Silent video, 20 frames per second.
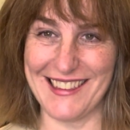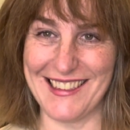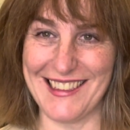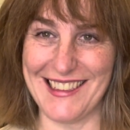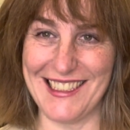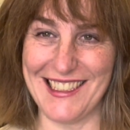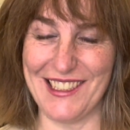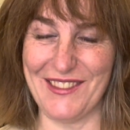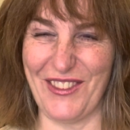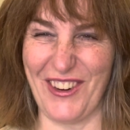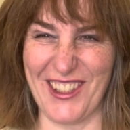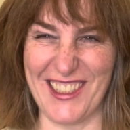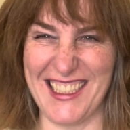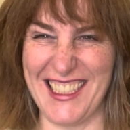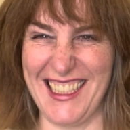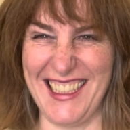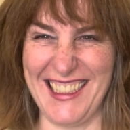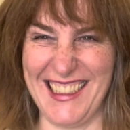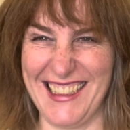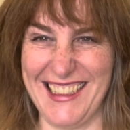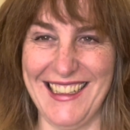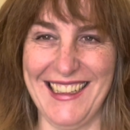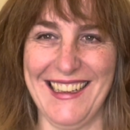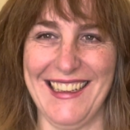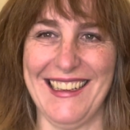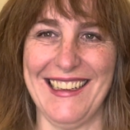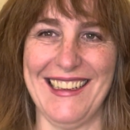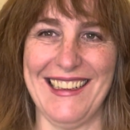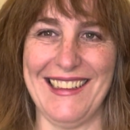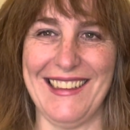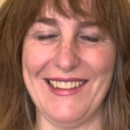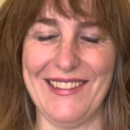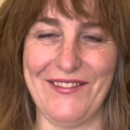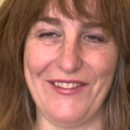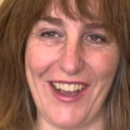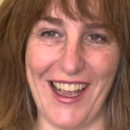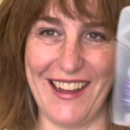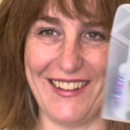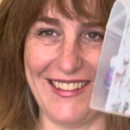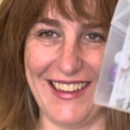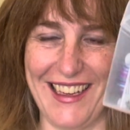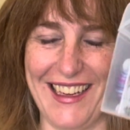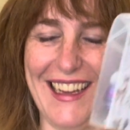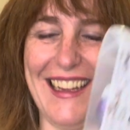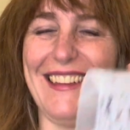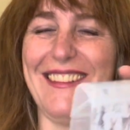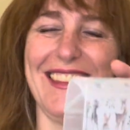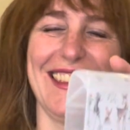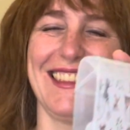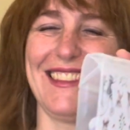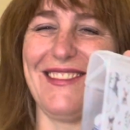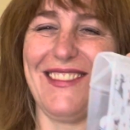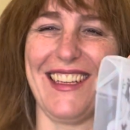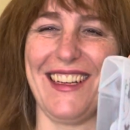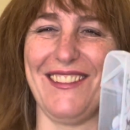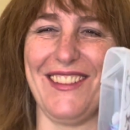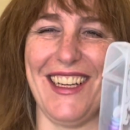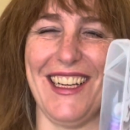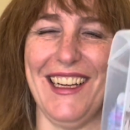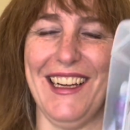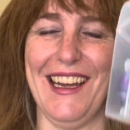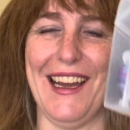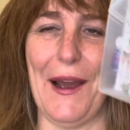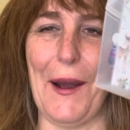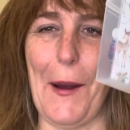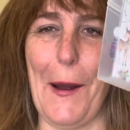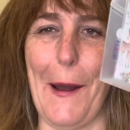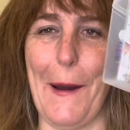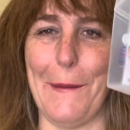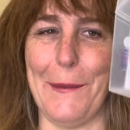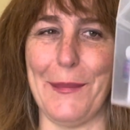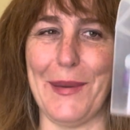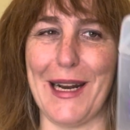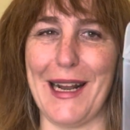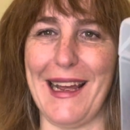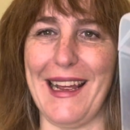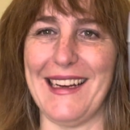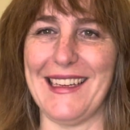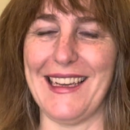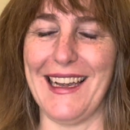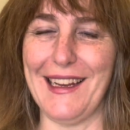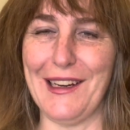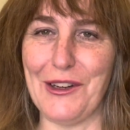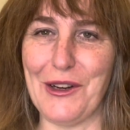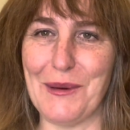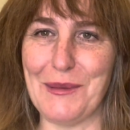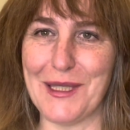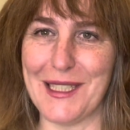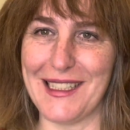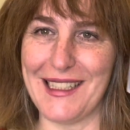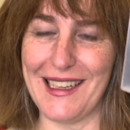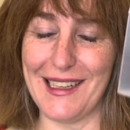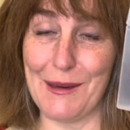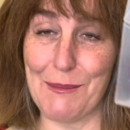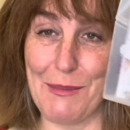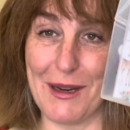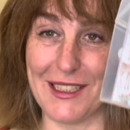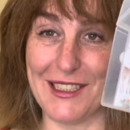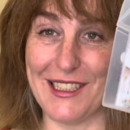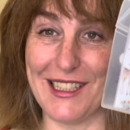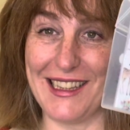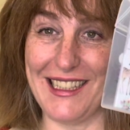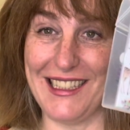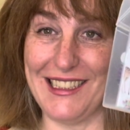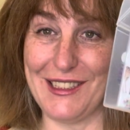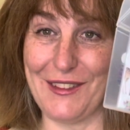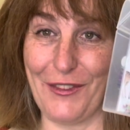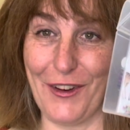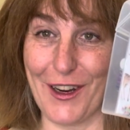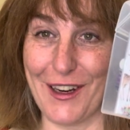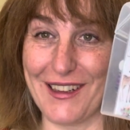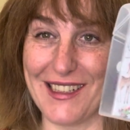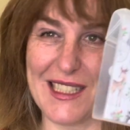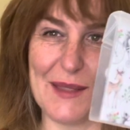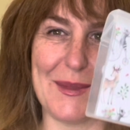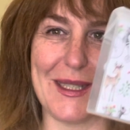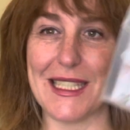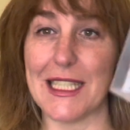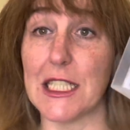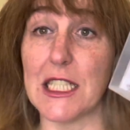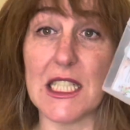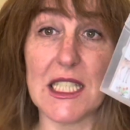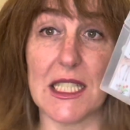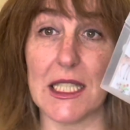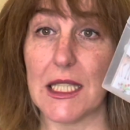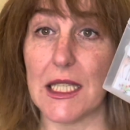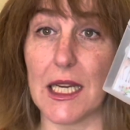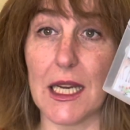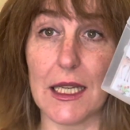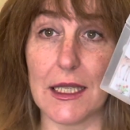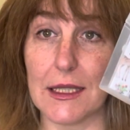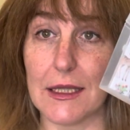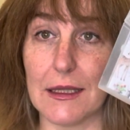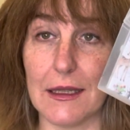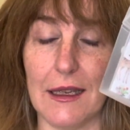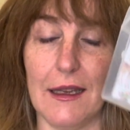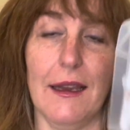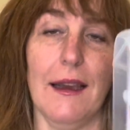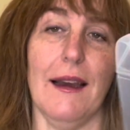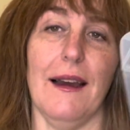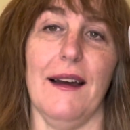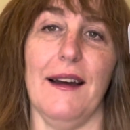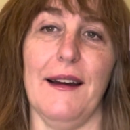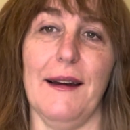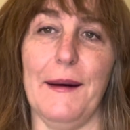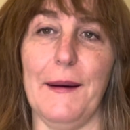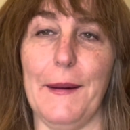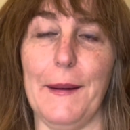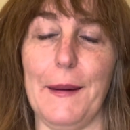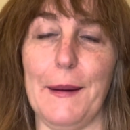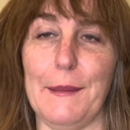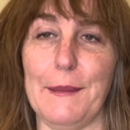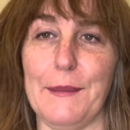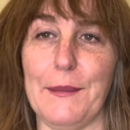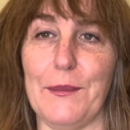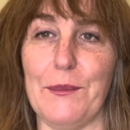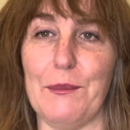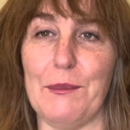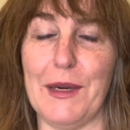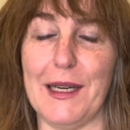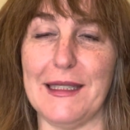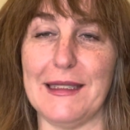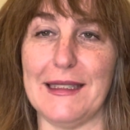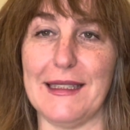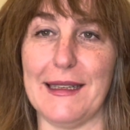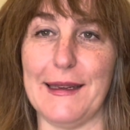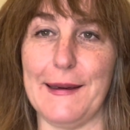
She's 14. Anyways, whatever. But I kind of hoped she'd get a bunch of these for Christmas, and she did not.